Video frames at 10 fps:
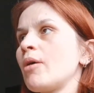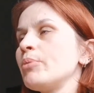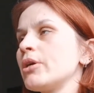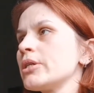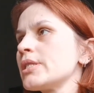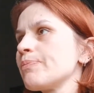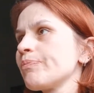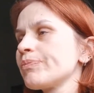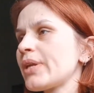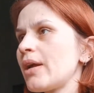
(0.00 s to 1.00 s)
because
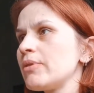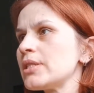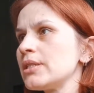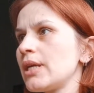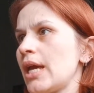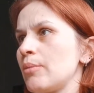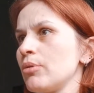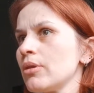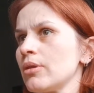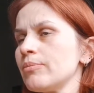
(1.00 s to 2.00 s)
I wasn't
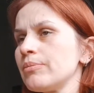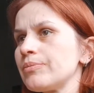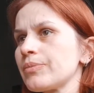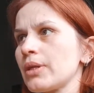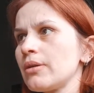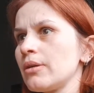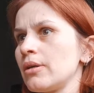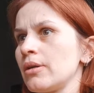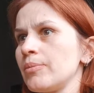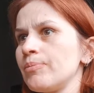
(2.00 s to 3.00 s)
able
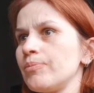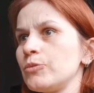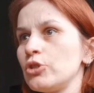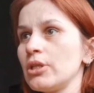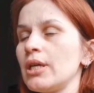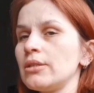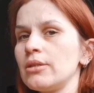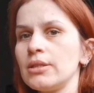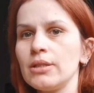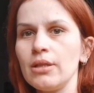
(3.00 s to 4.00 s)
to
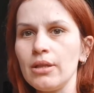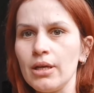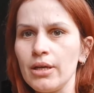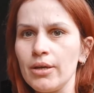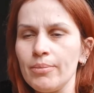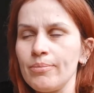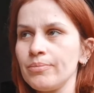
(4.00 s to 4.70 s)
get the